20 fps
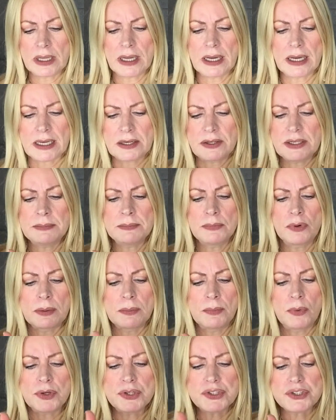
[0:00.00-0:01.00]
a cream or a
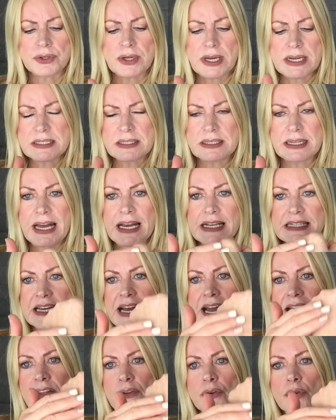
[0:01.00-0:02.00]
moisturiser that has
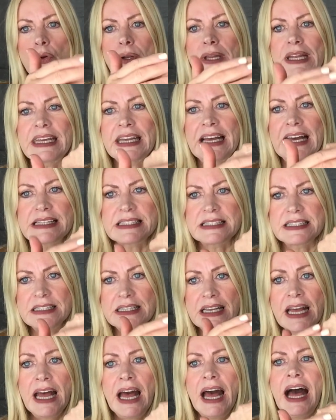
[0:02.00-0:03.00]
hyaluronic acid,
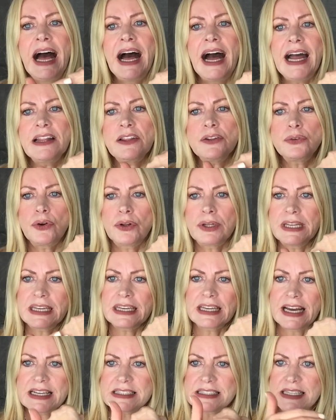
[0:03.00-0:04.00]
a
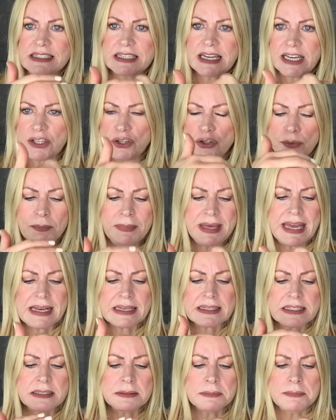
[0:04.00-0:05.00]

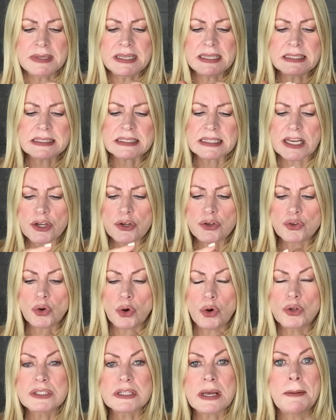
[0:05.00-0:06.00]
humectant, means it
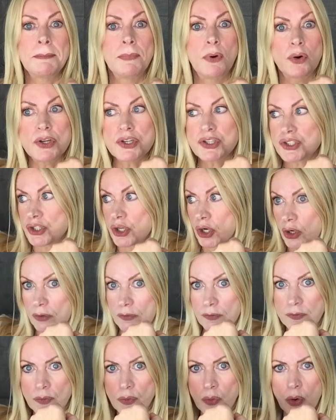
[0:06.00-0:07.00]
draws moisture
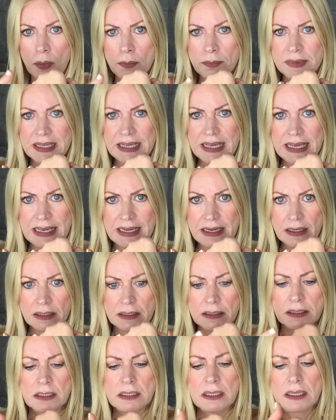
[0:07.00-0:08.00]
from the air
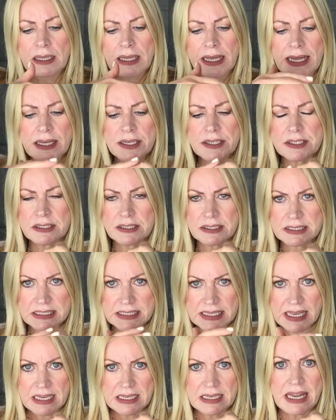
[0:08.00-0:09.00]
into the
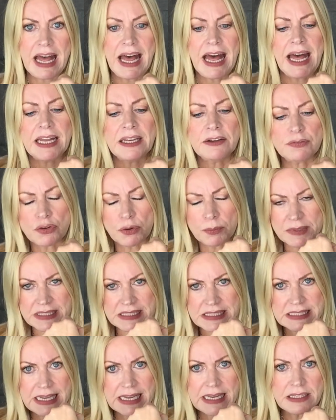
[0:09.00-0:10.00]
skin and from
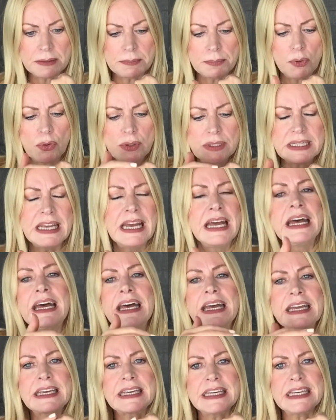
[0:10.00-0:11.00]
inside the body.
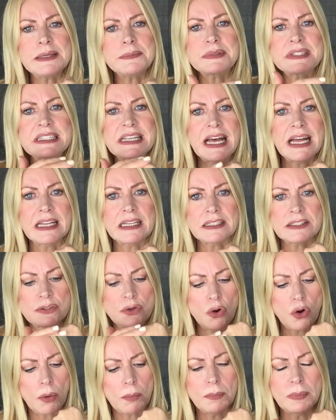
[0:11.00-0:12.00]
It keeps that
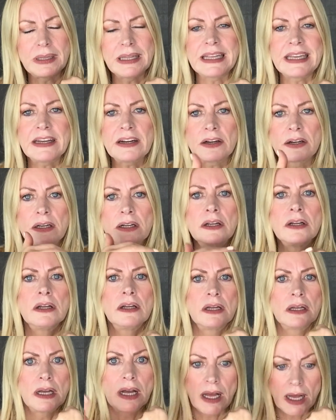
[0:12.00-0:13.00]
top layer
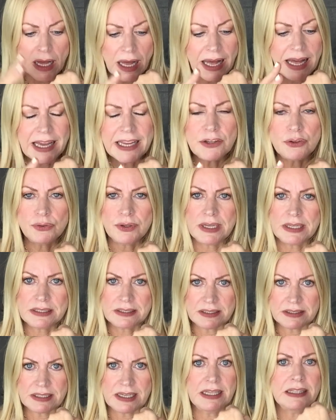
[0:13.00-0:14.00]

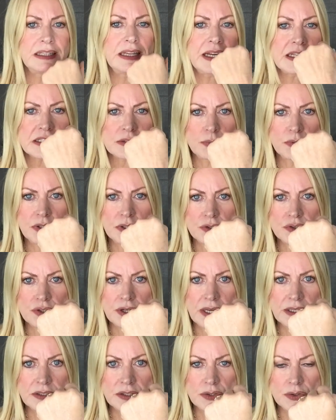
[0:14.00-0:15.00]
hydrated, and that's what you're
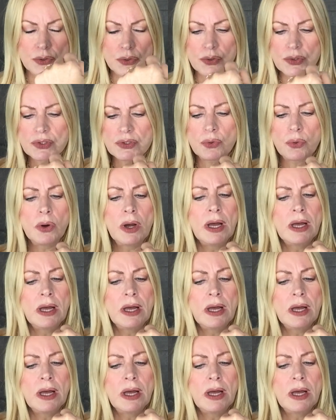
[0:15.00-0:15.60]
trying to do. So